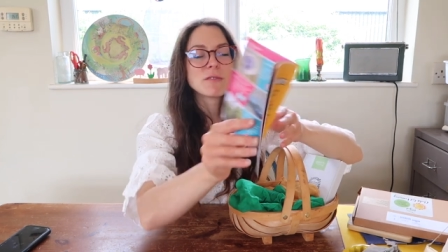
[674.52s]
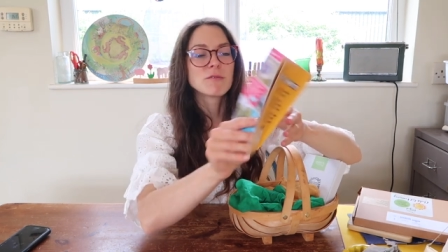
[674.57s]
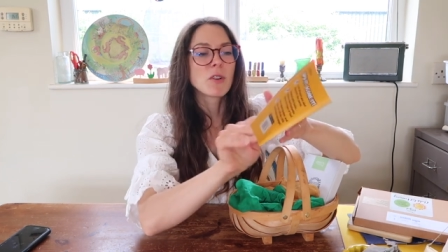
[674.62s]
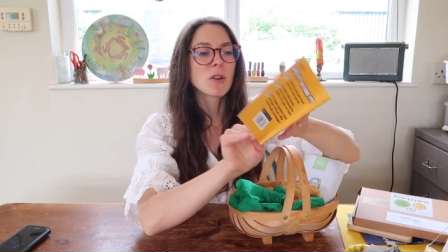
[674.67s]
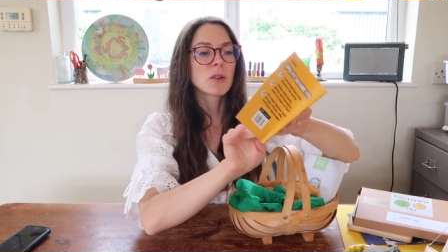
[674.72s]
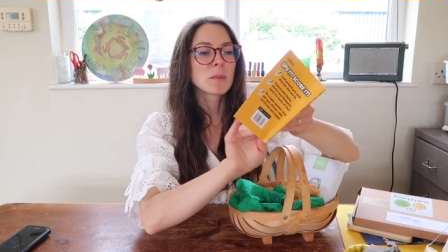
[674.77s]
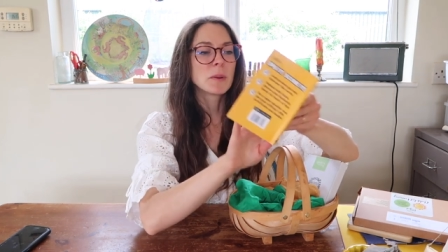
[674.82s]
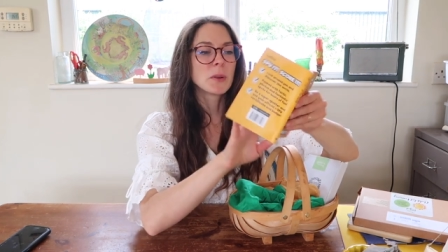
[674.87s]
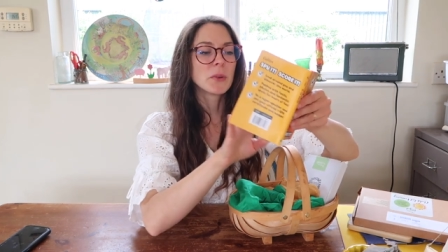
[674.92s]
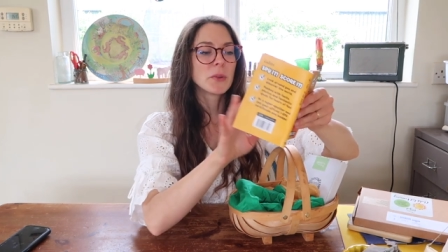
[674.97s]
in
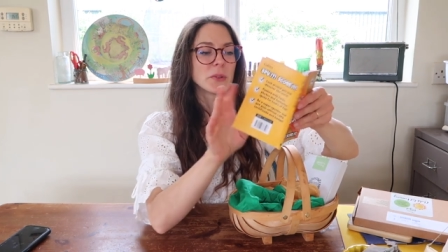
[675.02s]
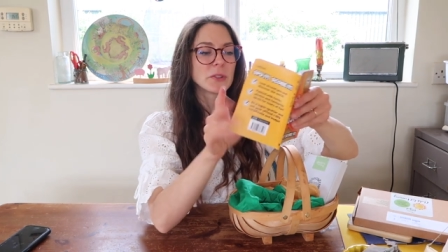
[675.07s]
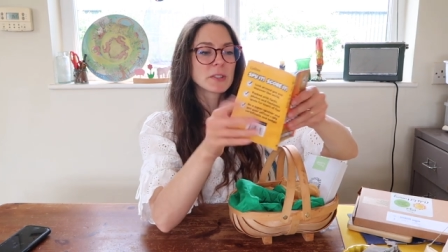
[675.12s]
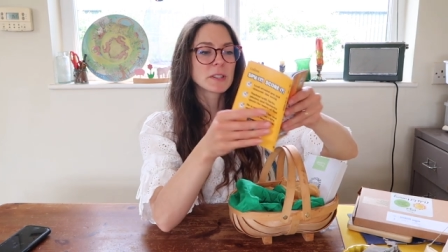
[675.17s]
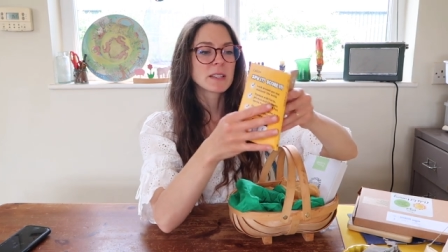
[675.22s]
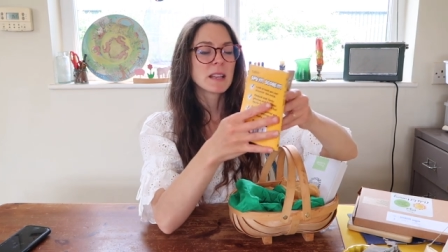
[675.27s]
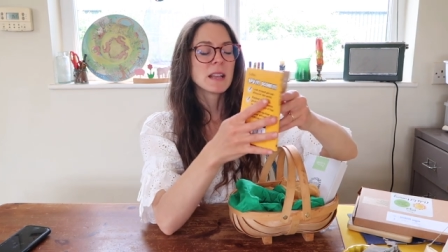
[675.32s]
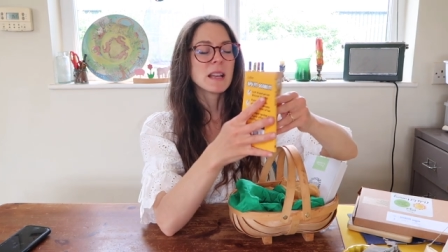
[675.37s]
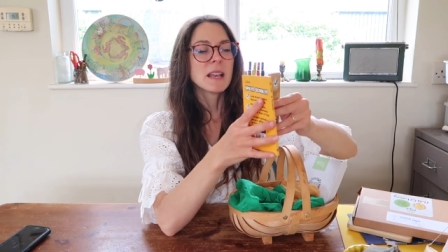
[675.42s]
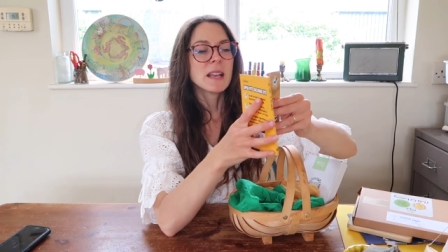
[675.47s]
rock
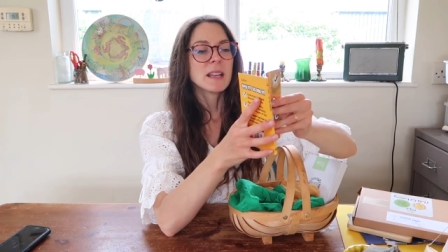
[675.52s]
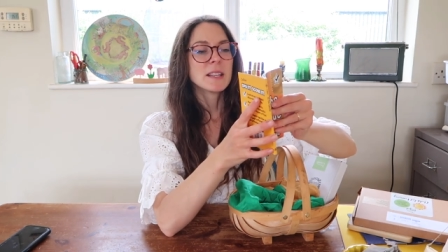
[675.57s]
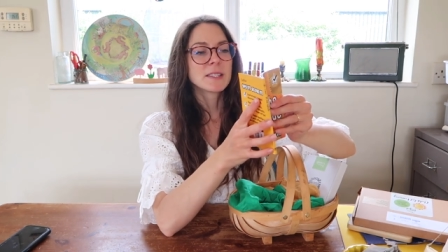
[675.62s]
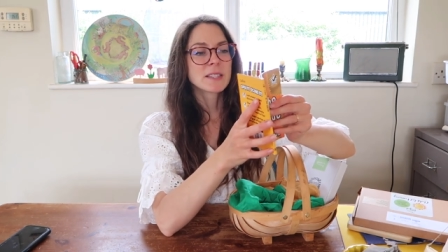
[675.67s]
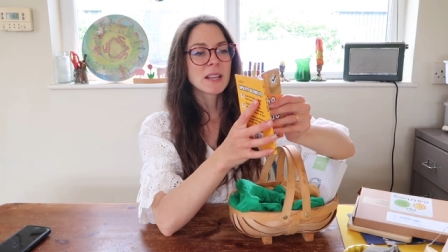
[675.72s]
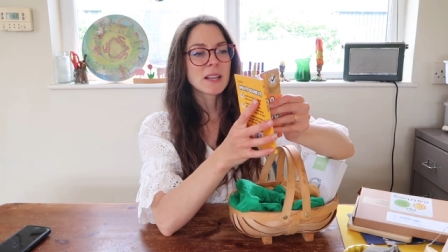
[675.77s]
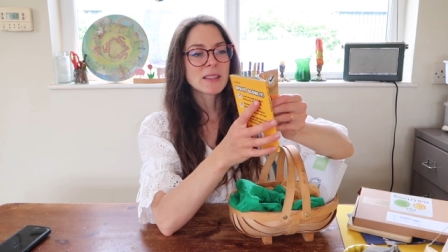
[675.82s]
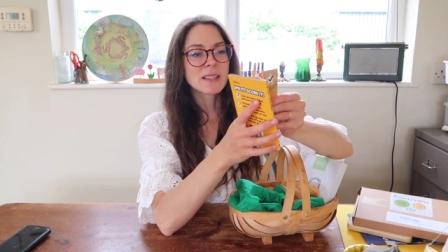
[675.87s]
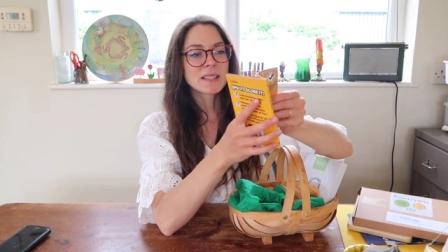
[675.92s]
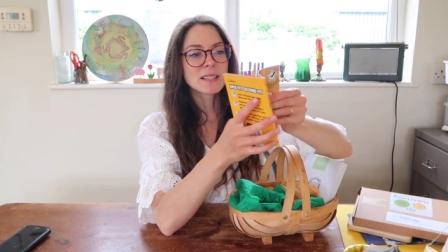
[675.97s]
pools.
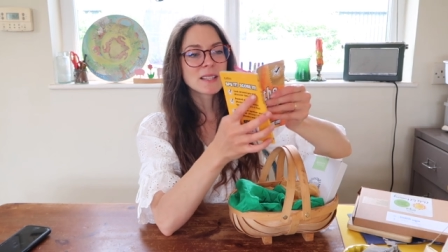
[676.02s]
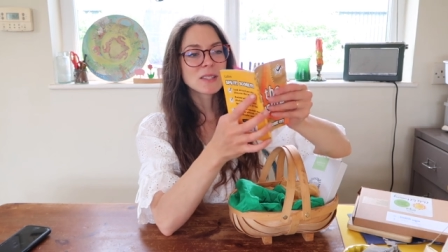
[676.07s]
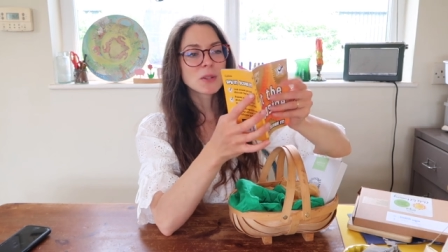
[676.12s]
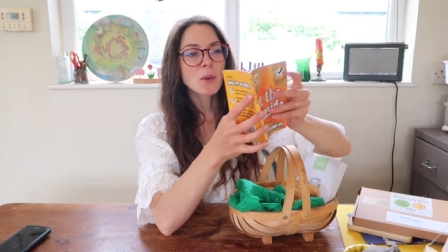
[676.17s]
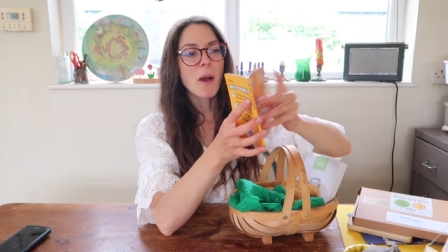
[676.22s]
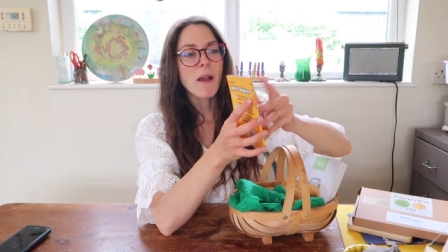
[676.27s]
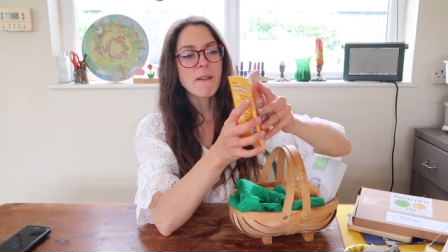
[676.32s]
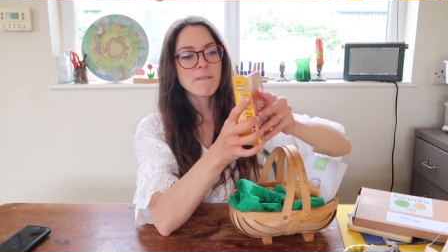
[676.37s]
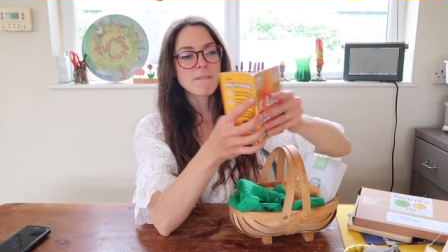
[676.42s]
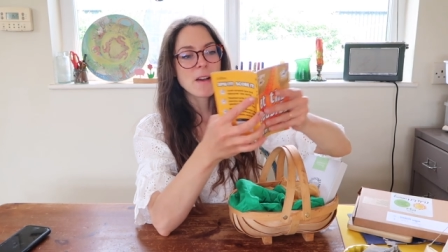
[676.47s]
So this is
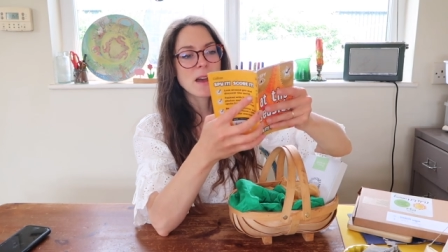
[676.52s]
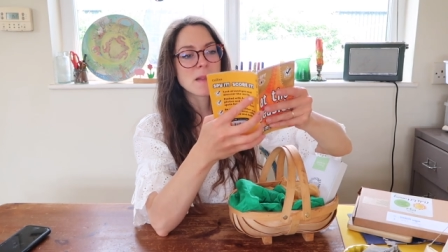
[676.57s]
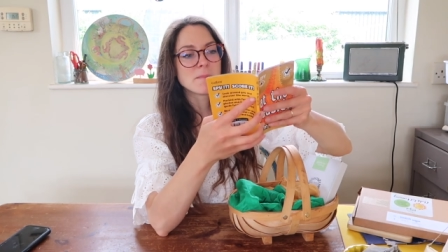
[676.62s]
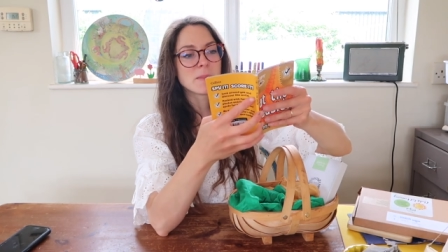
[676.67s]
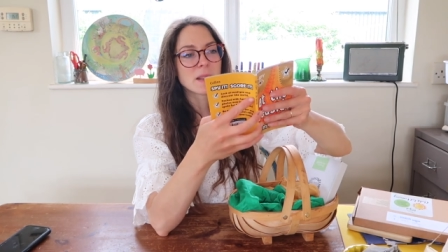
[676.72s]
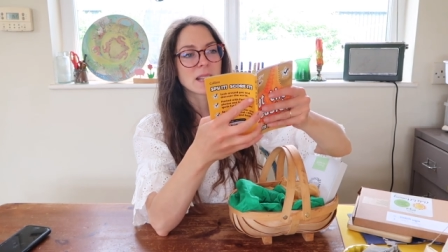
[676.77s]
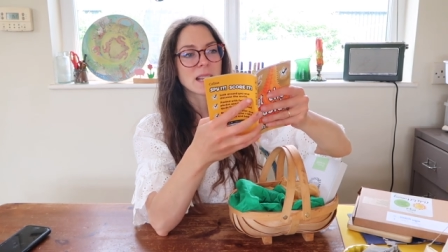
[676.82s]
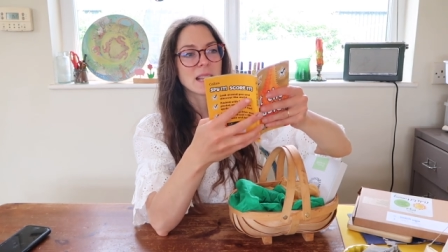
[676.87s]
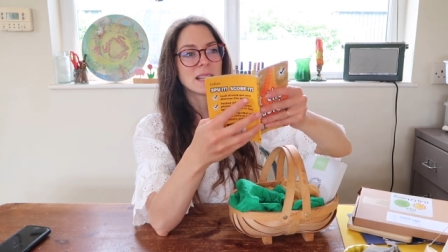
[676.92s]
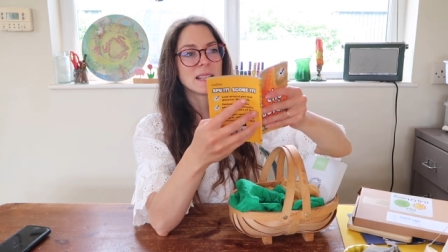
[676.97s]
quite fun
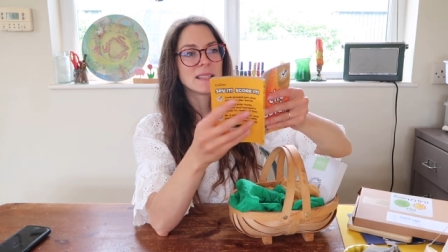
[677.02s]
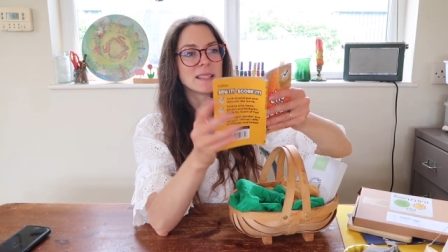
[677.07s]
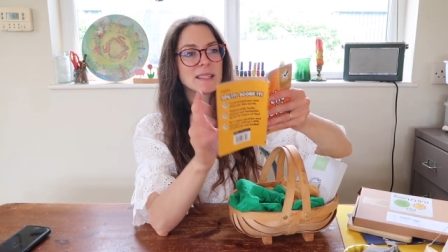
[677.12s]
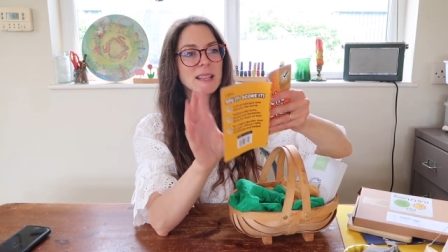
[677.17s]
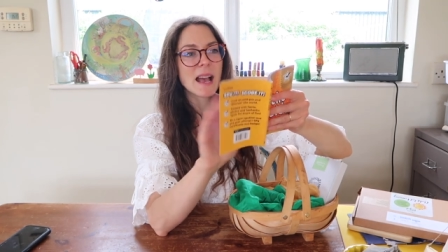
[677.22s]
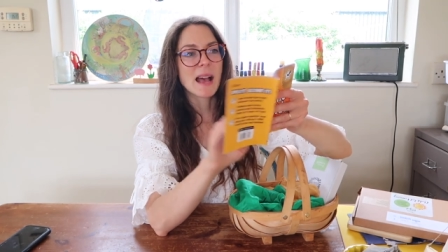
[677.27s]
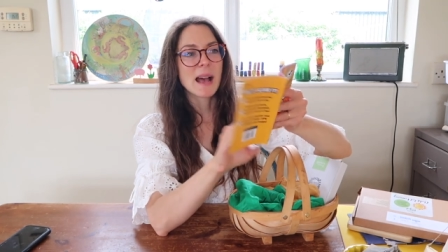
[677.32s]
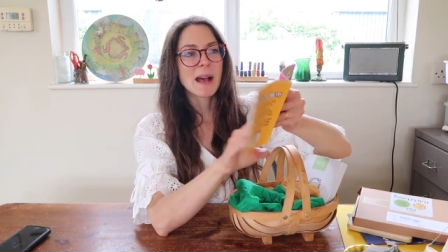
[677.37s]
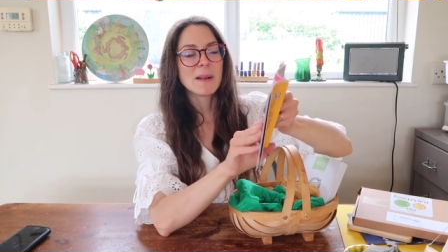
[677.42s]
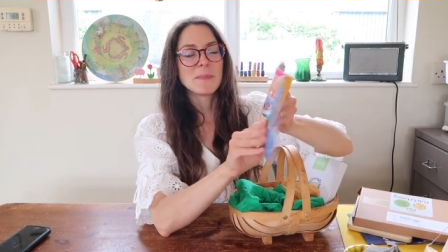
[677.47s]
because
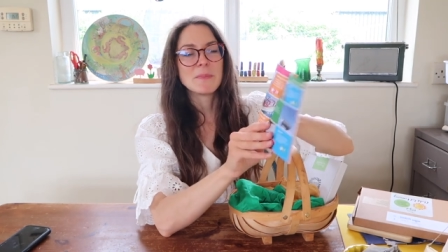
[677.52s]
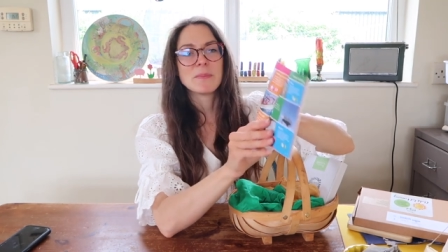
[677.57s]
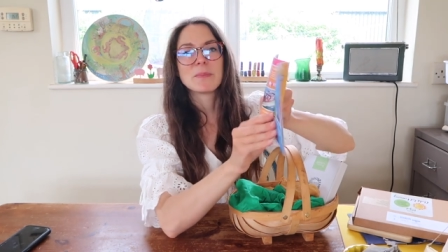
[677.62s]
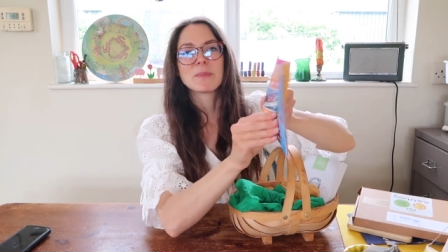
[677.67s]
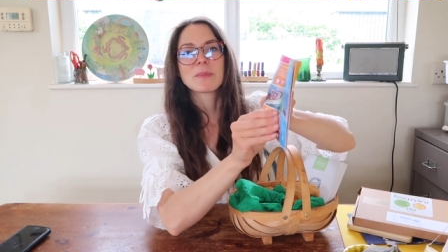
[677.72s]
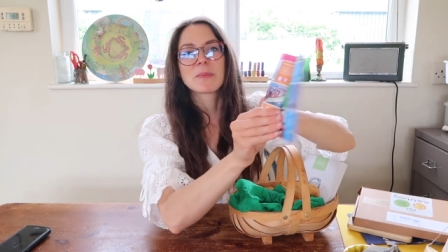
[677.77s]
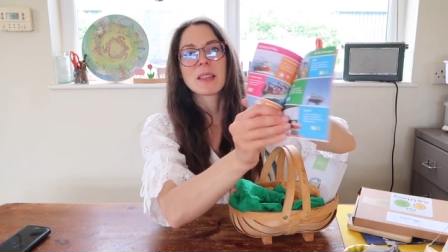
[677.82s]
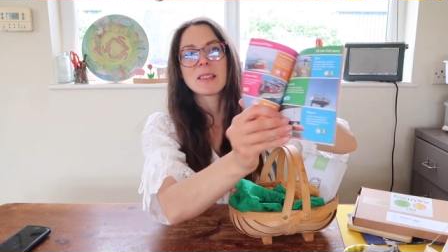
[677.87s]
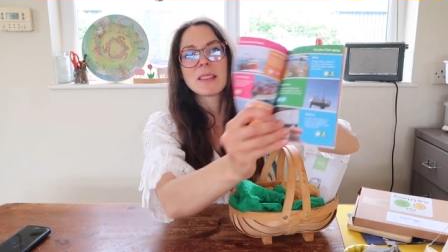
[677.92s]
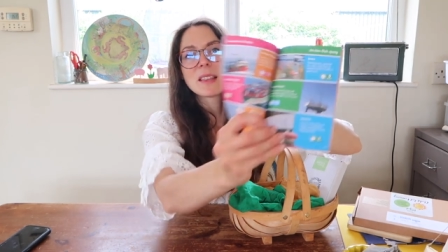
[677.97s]

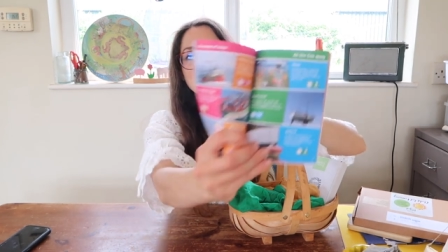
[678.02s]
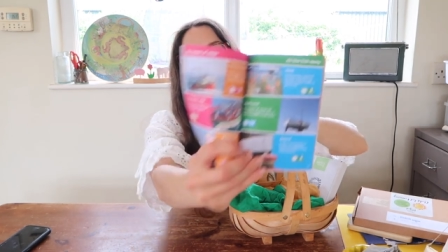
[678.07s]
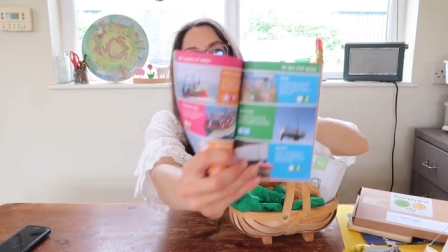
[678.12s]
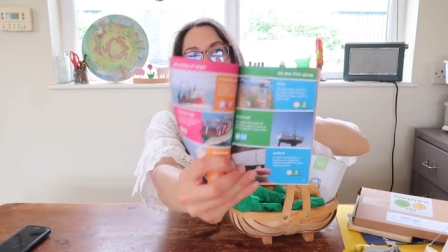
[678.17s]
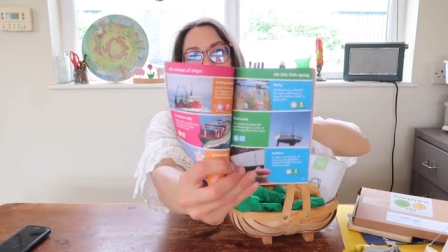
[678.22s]
um, there's